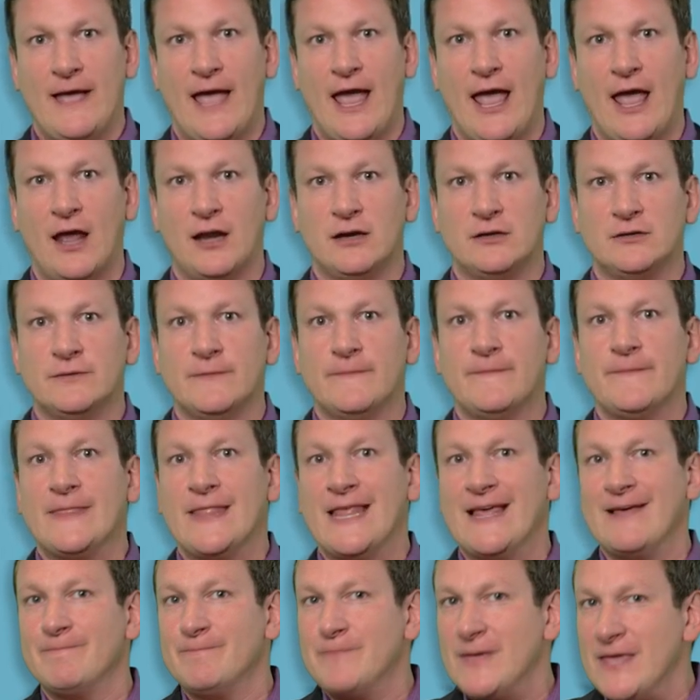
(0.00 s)
And
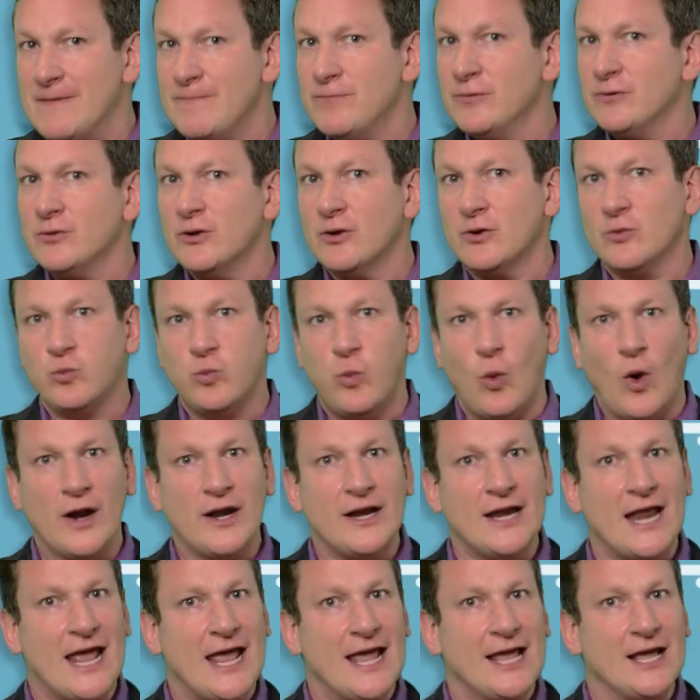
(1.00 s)
people are
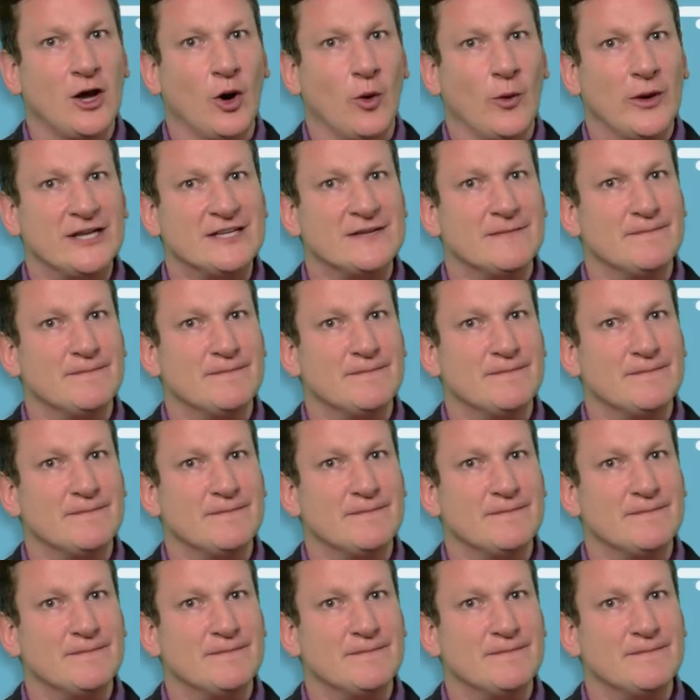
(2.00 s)
one day going